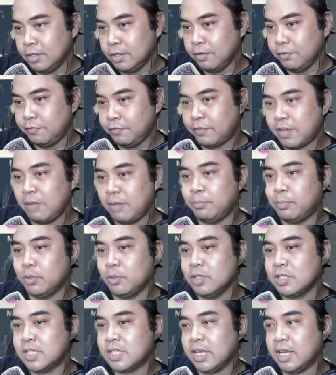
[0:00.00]
Five
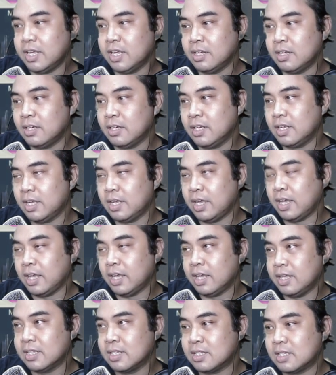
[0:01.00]
pulls in
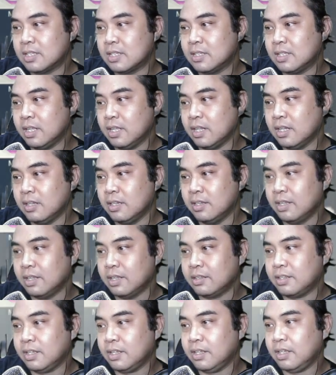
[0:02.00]
and still
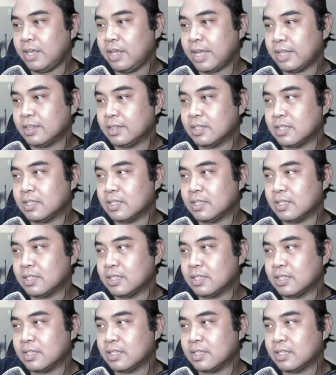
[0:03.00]
nothing yet.